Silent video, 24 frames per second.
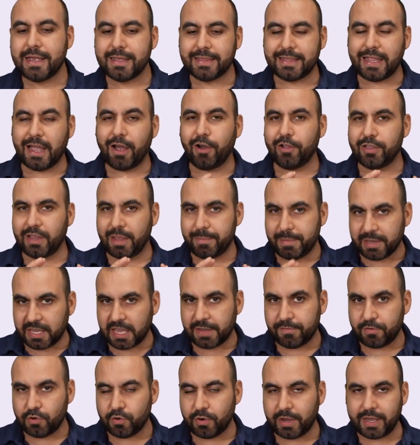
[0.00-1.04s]
Now, let me
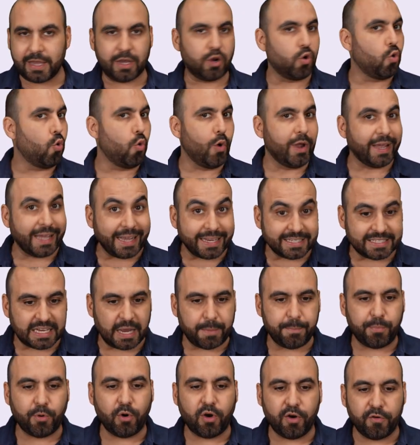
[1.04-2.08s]
give you a quick
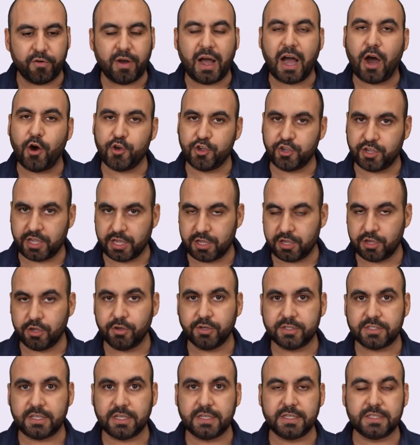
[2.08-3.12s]
example of how you can
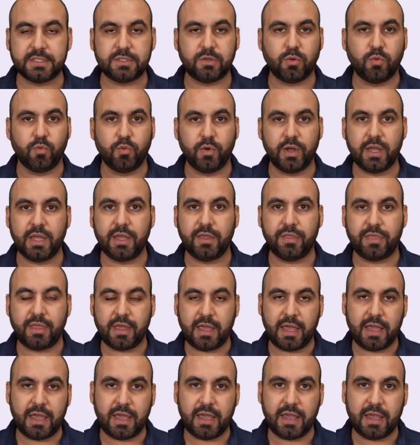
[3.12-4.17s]
use this with
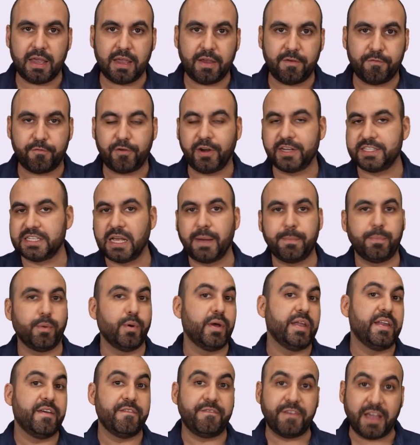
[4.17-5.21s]
for example,
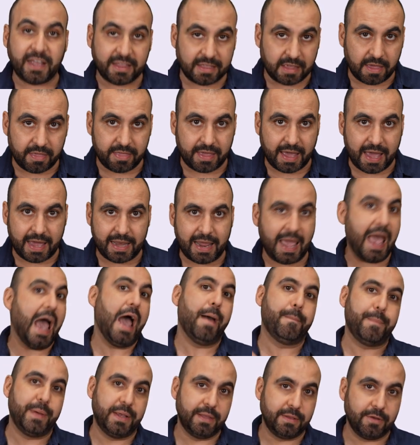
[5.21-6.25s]
an event that
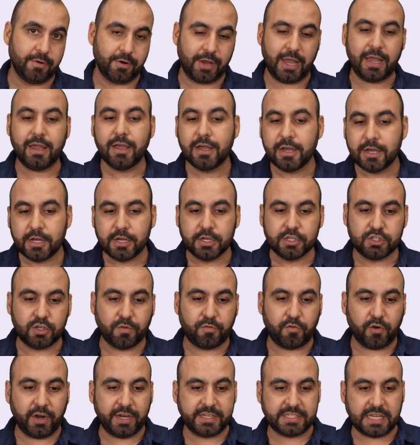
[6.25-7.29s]
happened. Okay. So
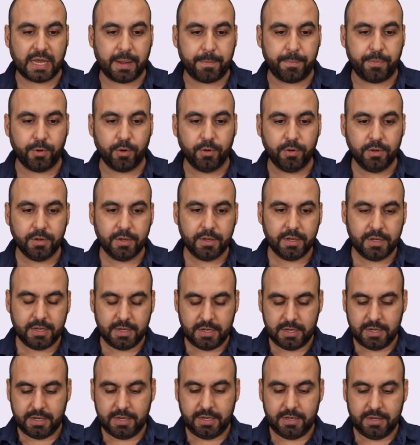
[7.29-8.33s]
for example,
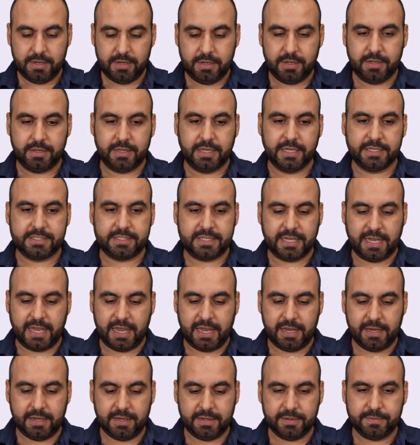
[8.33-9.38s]
let's
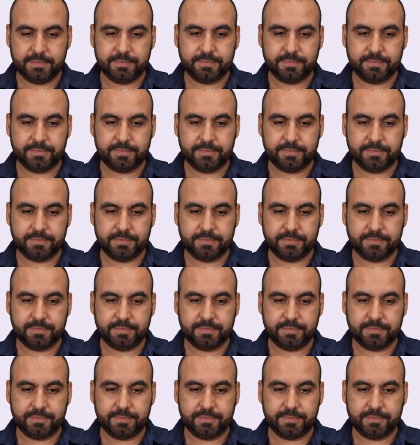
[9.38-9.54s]
say,